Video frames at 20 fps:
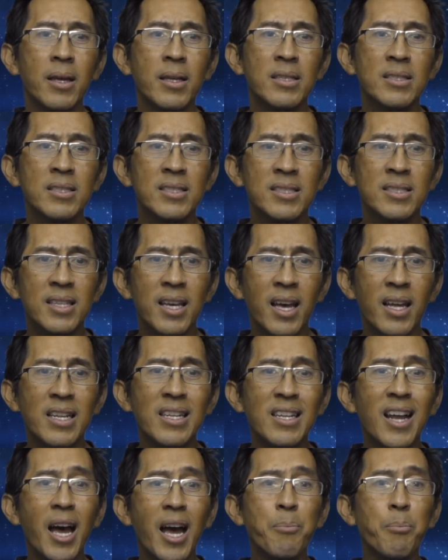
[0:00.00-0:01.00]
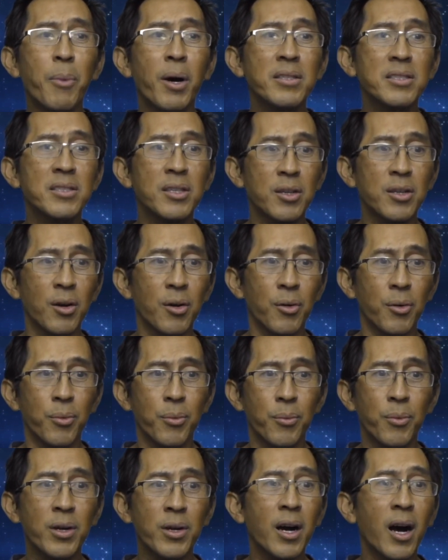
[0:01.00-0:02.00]
said nine months ago
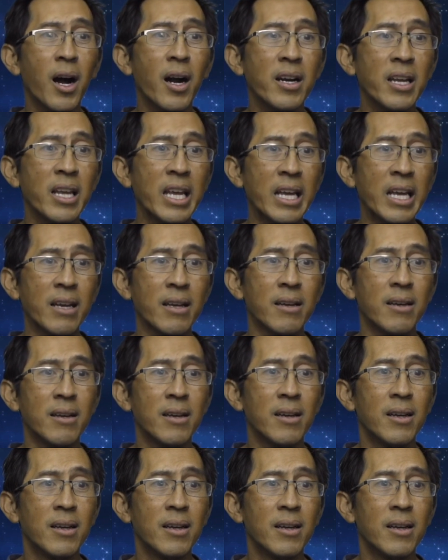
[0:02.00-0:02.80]
regarding